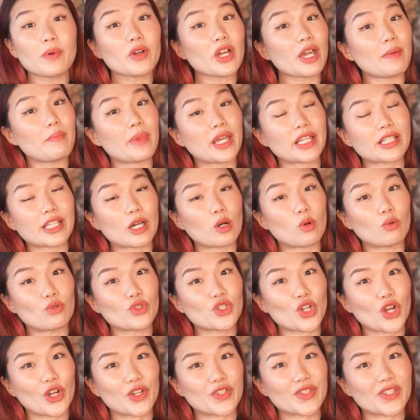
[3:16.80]
can make their own
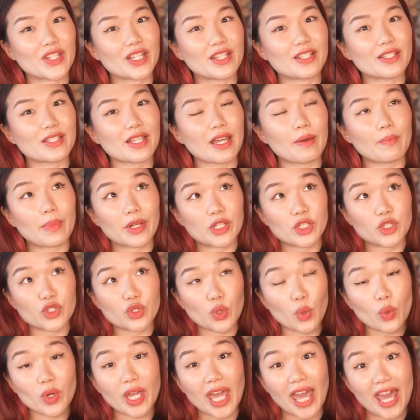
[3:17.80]
choices, but
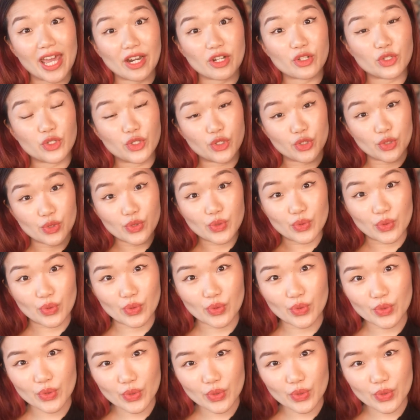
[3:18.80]
so can you.